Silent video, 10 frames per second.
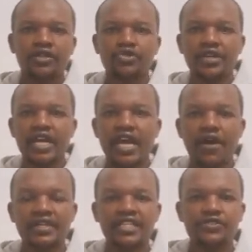Today,
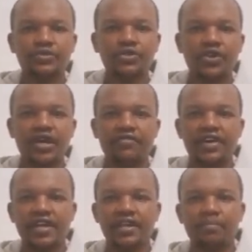I want us to talk a
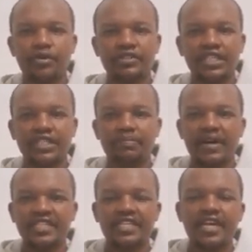very important
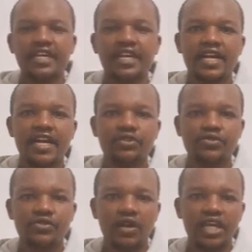matter in regard to
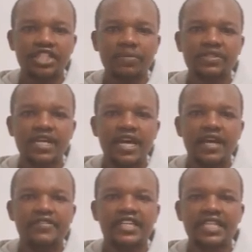scholarships
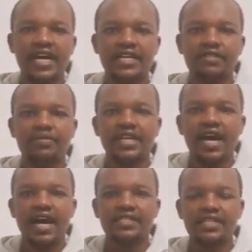that has been
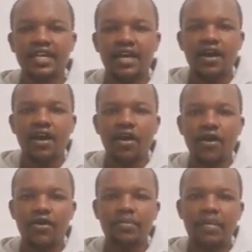asked
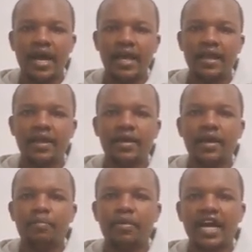on my
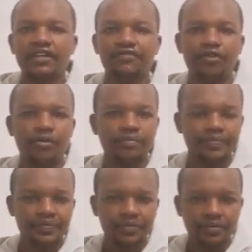platform.
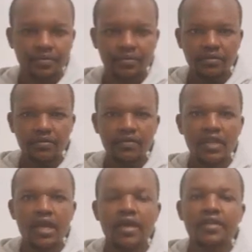
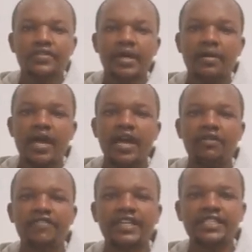The
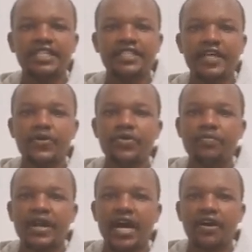elephant in the
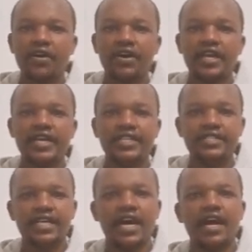room now
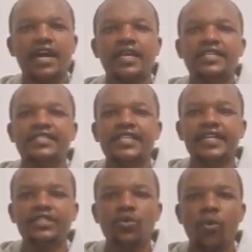is
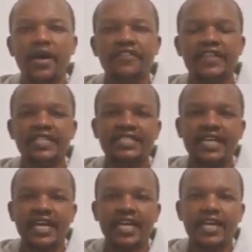it worth it
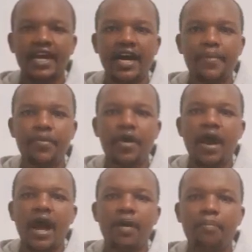taking up
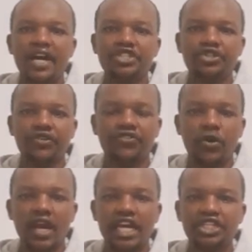a partial
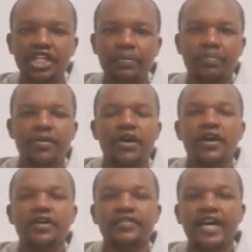scholarship?
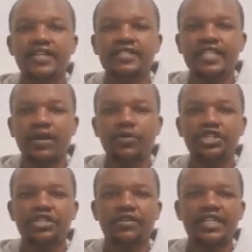That is the
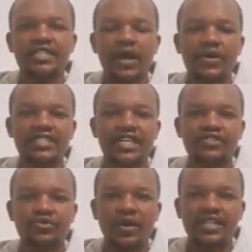question that I want
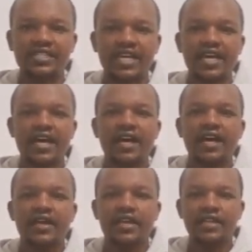us to answer
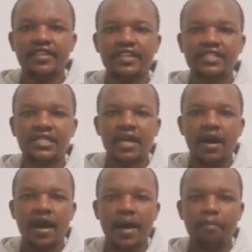in this
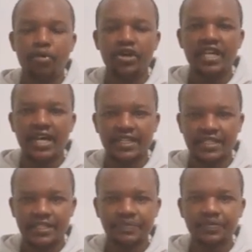
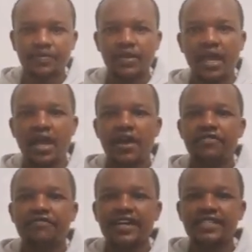podcast.
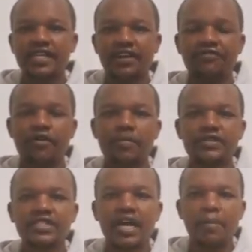First and
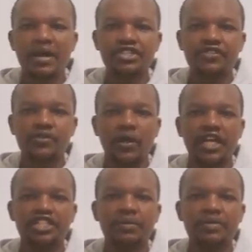foremost, a partial
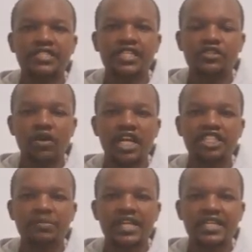scholarship is a
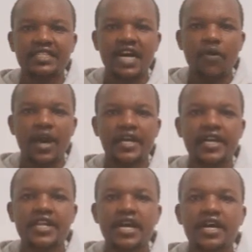scholarship that is
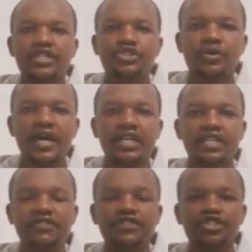awarded to an
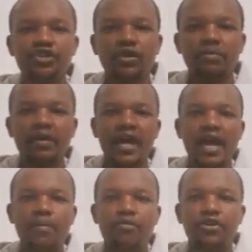individual by
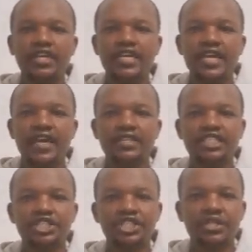a body,
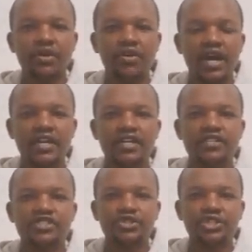entity, or an
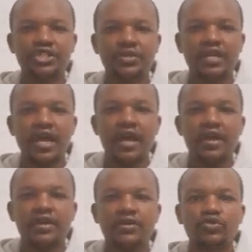institution
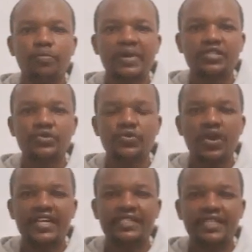to pursue
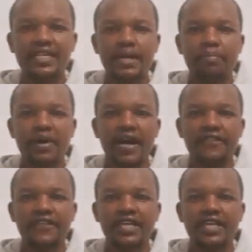a certain
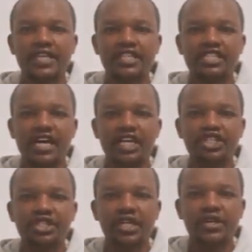path in
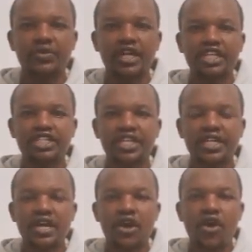research,
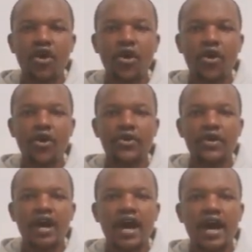education,
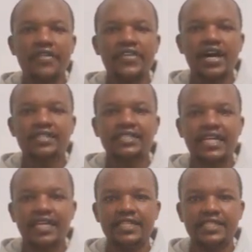or other
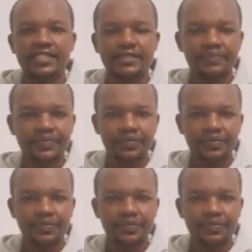studies.